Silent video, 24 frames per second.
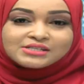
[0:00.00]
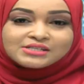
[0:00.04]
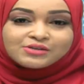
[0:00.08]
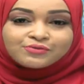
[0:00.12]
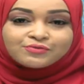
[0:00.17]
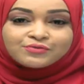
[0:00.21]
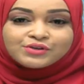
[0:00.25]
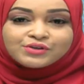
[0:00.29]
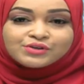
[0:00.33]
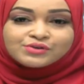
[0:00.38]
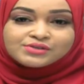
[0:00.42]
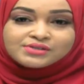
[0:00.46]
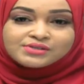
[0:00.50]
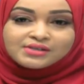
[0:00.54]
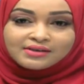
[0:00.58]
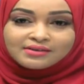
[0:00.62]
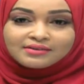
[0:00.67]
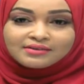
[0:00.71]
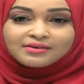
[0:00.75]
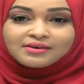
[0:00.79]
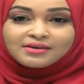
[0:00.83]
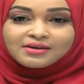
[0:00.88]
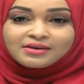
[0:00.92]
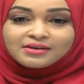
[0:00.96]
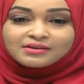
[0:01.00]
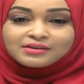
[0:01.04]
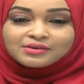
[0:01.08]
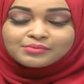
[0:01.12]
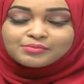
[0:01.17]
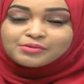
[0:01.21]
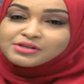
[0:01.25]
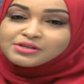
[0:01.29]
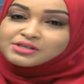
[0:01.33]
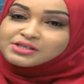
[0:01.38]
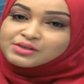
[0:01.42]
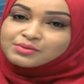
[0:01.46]
of using the
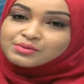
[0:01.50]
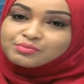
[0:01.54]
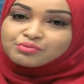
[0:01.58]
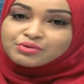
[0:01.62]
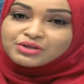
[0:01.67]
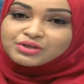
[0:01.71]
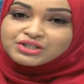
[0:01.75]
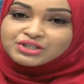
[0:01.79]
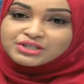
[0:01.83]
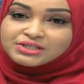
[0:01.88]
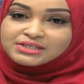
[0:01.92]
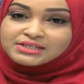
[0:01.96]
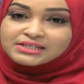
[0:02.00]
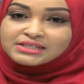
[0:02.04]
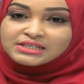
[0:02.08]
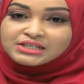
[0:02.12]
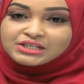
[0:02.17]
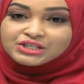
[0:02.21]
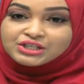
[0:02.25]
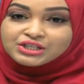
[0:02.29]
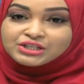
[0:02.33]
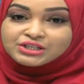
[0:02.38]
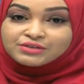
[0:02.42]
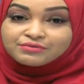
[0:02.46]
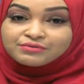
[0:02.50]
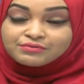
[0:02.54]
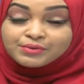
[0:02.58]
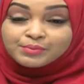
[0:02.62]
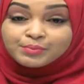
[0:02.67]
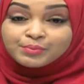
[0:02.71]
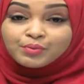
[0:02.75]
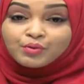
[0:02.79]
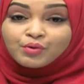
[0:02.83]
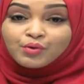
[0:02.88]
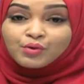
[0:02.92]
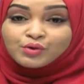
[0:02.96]
Building Bridges Initiative
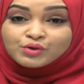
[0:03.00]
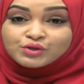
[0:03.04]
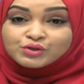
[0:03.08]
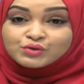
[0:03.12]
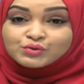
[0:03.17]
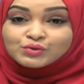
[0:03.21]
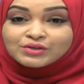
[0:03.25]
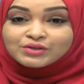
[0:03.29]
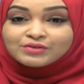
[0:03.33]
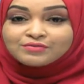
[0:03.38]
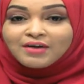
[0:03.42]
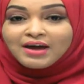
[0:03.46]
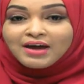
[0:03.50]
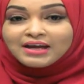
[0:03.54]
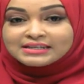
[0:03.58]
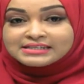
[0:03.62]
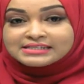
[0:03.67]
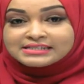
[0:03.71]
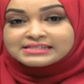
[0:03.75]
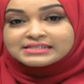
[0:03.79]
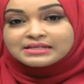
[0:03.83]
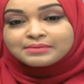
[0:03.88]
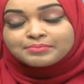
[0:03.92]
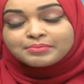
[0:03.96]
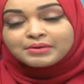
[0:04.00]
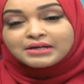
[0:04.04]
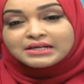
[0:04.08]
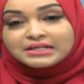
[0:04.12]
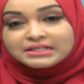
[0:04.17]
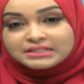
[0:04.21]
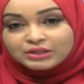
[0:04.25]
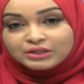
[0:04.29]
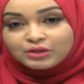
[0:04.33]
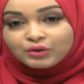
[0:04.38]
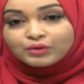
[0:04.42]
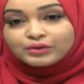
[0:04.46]
report to advance their
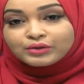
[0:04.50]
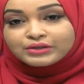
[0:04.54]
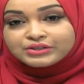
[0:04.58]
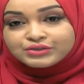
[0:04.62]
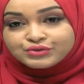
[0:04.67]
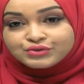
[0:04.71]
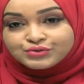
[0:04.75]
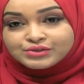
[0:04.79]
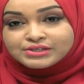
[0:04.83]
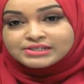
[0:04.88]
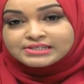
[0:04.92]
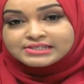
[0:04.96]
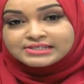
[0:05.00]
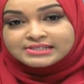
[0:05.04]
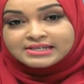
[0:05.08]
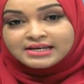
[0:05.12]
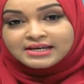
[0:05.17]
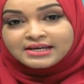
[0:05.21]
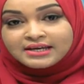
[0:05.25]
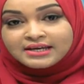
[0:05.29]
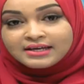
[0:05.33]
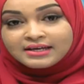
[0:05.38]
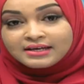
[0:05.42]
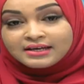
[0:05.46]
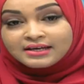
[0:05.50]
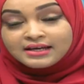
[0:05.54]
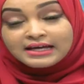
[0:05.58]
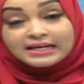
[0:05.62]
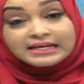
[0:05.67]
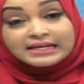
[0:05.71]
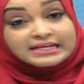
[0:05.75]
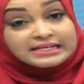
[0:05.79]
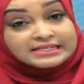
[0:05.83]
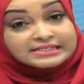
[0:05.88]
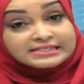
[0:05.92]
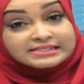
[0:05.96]
political interests.
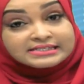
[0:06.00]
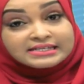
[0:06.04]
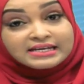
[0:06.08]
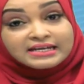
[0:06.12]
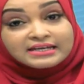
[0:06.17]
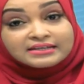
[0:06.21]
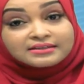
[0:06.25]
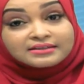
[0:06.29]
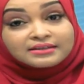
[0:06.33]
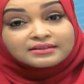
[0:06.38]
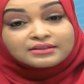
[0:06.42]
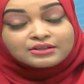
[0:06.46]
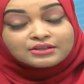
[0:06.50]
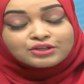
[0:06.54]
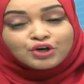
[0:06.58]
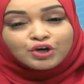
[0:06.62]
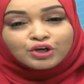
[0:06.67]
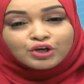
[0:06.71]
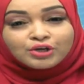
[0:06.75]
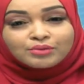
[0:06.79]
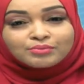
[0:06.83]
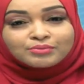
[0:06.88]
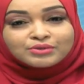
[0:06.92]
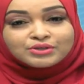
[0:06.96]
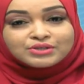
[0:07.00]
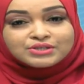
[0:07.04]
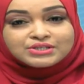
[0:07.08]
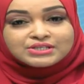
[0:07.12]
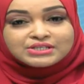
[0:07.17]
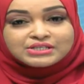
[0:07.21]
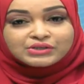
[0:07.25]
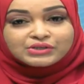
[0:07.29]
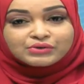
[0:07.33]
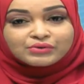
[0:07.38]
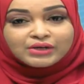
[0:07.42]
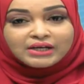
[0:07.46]
Ali said that the document
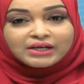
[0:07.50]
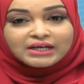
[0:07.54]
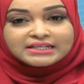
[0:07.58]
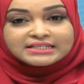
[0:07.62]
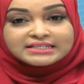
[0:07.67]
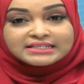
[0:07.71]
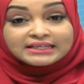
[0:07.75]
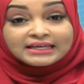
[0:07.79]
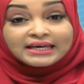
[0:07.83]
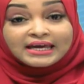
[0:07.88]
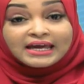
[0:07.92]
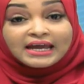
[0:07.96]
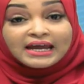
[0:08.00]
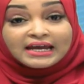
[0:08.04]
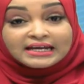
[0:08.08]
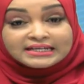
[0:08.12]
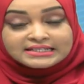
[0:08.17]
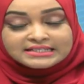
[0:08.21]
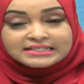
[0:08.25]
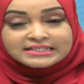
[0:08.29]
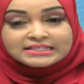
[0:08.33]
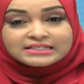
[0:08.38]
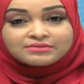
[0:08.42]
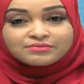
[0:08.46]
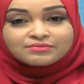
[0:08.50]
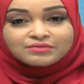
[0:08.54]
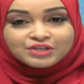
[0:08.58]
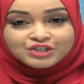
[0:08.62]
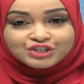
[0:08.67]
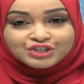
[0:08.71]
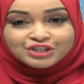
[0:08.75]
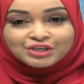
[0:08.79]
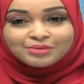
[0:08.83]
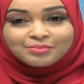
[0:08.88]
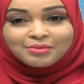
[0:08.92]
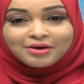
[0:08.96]
is creating hate and
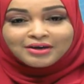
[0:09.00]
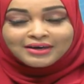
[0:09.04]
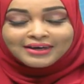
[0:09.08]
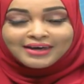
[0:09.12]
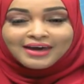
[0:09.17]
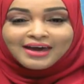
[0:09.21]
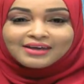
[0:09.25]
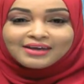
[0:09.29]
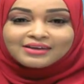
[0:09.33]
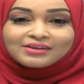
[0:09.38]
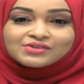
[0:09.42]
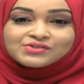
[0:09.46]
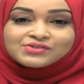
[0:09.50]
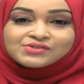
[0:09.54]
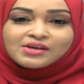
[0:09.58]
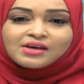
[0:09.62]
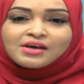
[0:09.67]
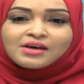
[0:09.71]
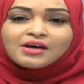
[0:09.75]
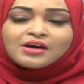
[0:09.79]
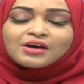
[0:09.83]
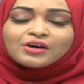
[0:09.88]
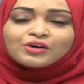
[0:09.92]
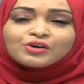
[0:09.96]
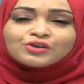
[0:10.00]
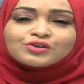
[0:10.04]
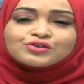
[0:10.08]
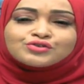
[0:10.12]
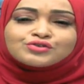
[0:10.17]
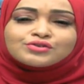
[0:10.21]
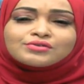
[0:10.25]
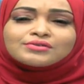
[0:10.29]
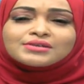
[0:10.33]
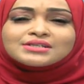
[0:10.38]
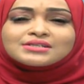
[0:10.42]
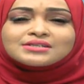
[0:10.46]
division among Kenyans,
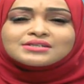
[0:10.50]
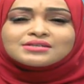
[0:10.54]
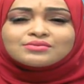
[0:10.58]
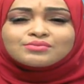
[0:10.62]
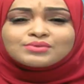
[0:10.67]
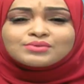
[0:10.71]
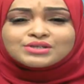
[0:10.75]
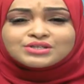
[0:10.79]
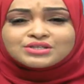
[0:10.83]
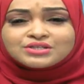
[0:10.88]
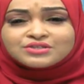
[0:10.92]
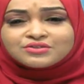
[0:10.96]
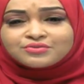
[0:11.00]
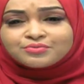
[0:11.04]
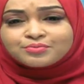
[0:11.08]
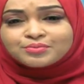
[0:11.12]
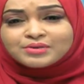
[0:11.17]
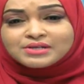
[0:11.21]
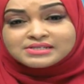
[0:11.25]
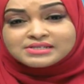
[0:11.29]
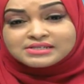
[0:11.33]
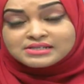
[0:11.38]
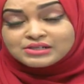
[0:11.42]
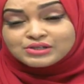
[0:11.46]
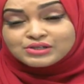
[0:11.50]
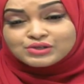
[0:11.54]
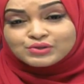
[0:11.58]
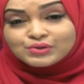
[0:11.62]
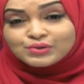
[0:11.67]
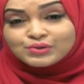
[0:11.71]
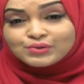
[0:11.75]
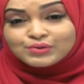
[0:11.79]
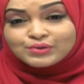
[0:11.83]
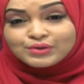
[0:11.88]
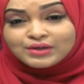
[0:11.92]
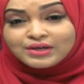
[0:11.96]
contrary to the wishes of President
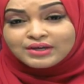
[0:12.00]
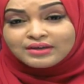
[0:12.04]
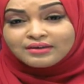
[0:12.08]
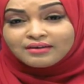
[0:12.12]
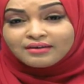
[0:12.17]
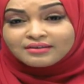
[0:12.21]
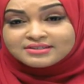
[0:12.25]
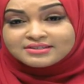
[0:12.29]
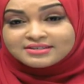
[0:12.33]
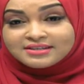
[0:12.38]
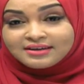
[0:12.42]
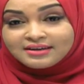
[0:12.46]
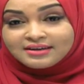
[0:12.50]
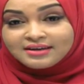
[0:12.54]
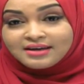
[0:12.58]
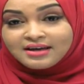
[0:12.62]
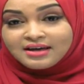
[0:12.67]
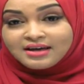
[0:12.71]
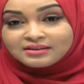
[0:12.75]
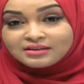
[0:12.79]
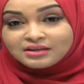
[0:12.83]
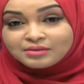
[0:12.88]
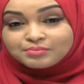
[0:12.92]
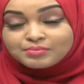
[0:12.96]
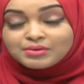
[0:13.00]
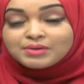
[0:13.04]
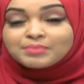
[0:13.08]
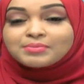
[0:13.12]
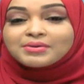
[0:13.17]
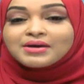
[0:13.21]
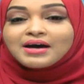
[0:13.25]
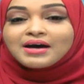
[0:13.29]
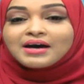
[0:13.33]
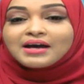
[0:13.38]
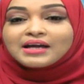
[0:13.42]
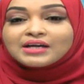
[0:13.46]
Uhuru Kenyatta, that B
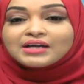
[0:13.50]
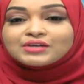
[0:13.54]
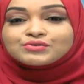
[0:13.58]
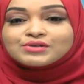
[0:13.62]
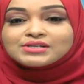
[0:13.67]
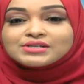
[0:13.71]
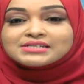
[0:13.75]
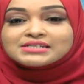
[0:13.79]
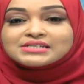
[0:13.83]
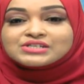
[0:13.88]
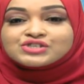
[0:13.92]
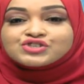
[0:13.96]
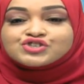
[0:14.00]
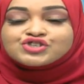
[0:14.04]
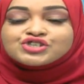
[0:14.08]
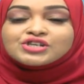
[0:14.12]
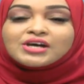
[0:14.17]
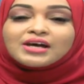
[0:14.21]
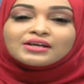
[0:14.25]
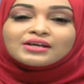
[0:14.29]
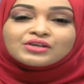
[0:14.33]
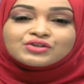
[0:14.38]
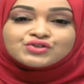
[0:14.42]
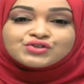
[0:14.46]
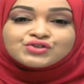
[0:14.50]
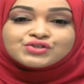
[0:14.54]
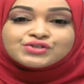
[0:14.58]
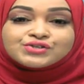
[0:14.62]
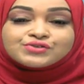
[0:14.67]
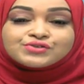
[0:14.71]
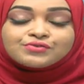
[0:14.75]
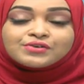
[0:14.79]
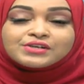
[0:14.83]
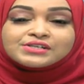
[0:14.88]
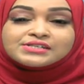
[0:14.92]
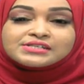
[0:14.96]
B I addresses
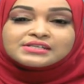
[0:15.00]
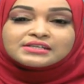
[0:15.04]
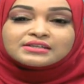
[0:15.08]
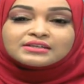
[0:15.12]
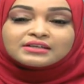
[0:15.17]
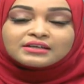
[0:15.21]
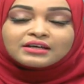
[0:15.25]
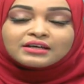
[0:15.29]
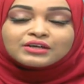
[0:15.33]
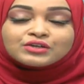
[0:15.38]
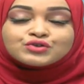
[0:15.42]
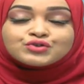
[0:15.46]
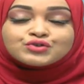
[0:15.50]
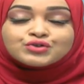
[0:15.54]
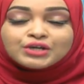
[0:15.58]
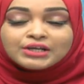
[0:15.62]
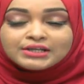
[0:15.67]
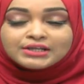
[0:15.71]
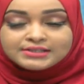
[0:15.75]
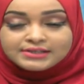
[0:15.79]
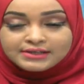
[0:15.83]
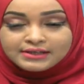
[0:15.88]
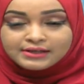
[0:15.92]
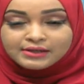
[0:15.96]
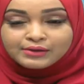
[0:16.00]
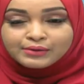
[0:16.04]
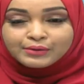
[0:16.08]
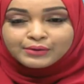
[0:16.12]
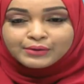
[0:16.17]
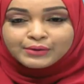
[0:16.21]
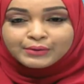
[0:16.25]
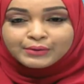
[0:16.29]
challenges facing the country. Take a look.